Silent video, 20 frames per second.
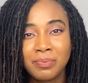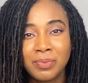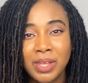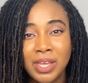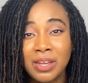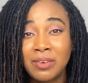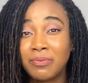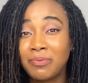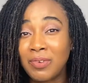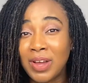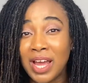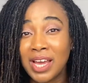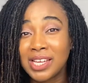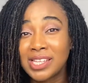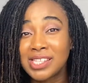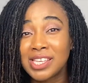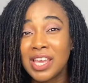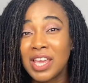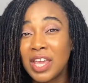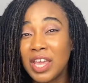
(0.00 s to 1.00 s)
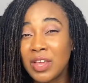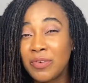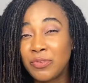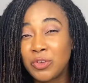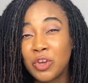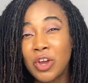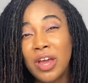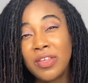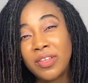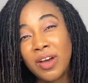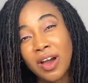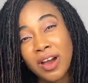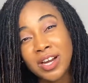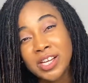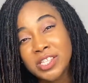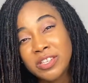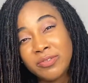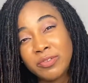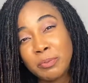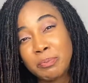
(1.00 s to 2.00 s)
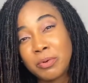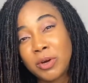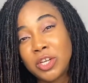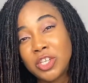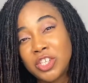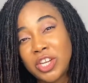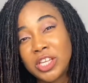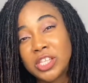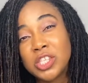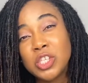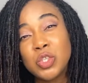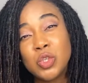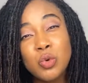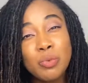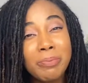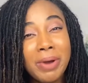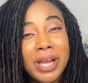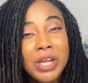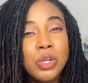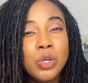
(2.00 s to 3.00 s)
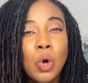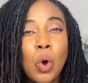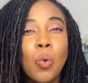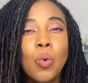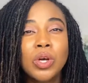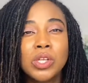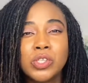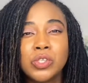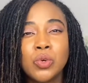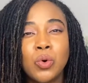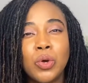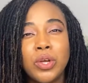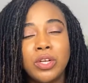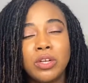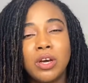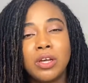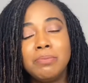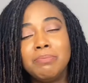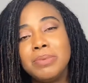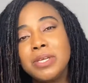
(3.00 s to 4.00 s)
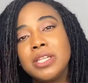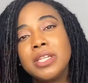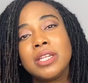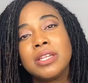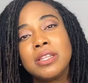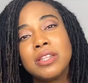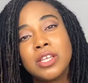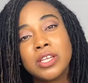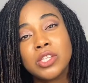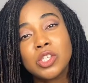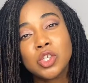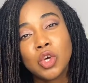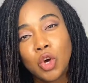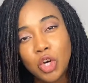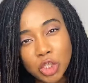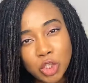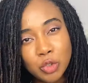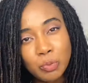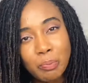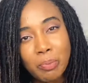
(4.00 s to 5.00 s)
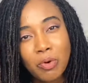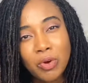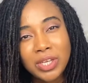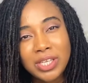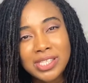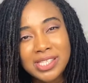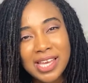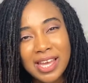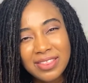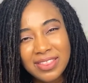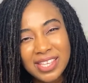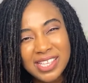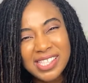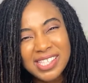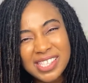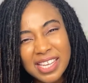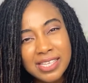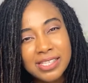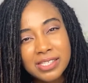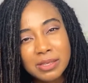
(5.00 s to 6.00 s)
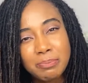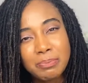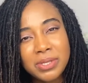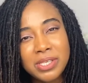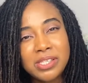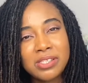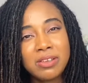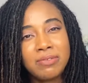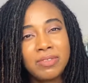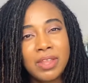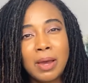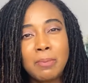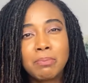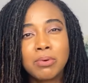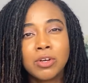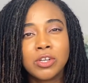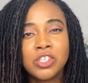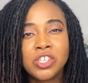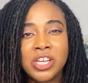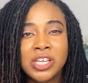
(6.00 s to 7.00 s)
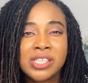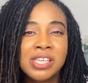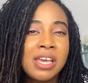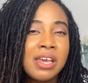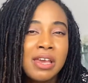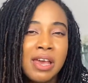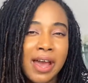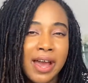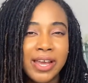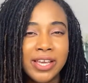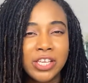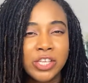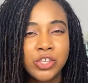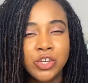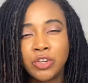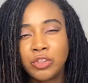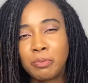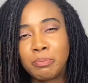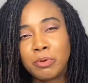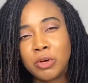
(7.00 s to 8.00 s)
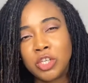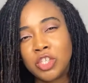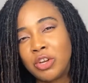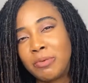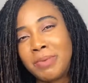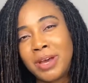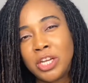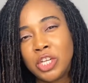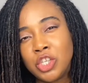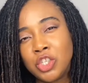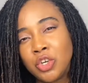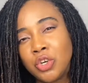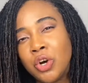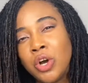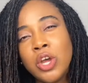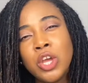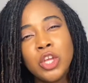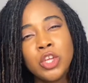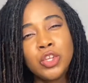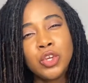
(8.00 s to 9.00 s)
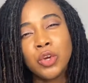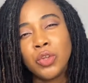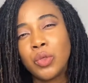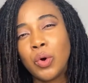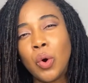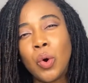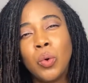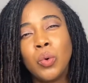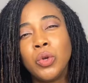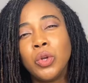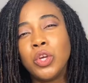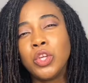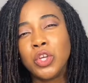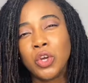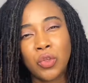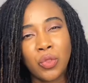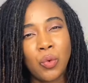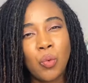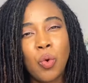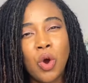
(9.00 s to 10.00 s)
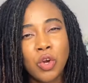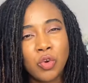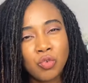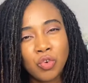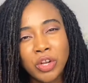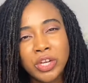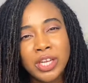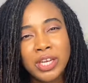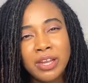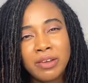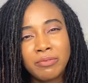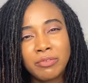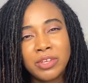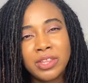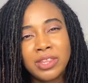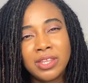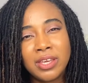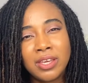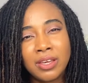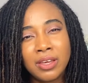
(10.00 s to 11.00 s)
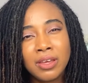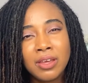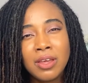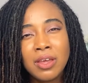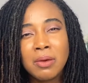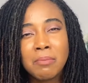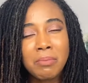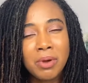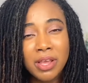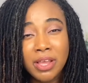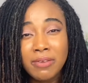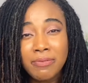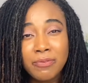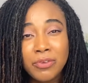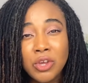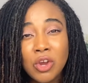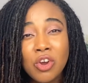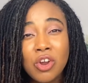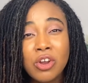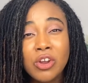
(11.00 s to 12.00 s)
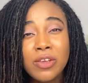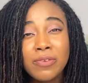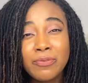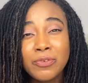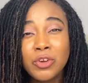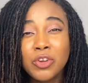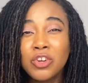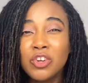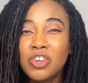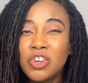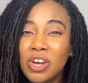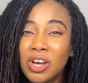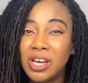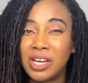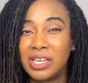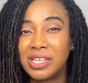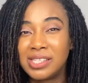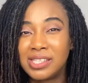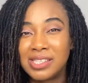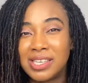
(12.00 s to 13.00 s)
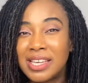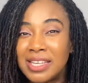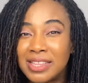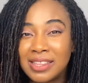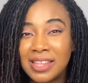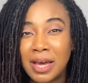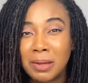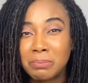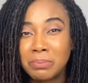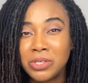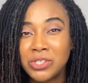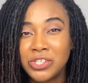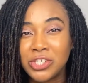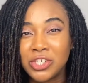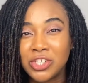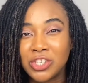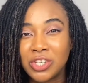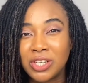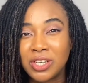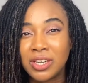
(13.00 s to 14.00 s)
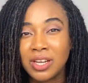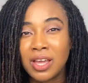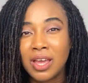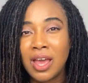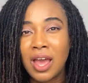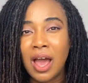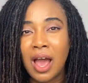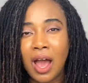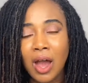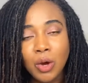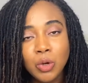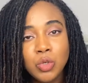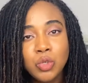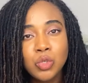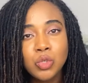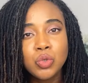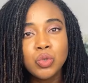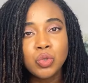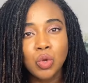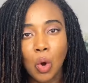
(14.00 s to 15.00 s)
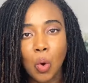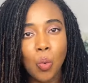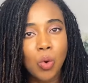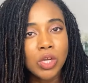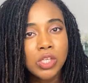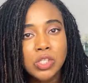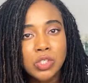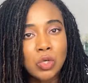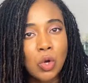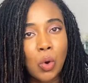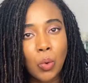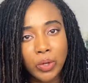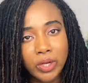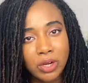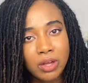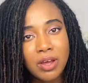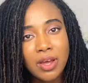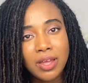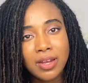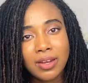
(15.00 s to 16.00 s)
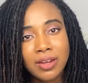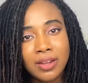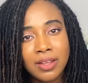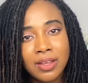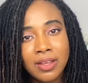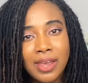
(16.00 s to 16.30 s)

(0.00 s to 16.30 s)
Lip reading: In fact, if you're at the heart of the project, you might know what's going on, being the touch point and the centerpiece of that project, i.e. you're the project manager, you're the owner, you're the one running everything. But if you're not in that position, how do you know what's going on?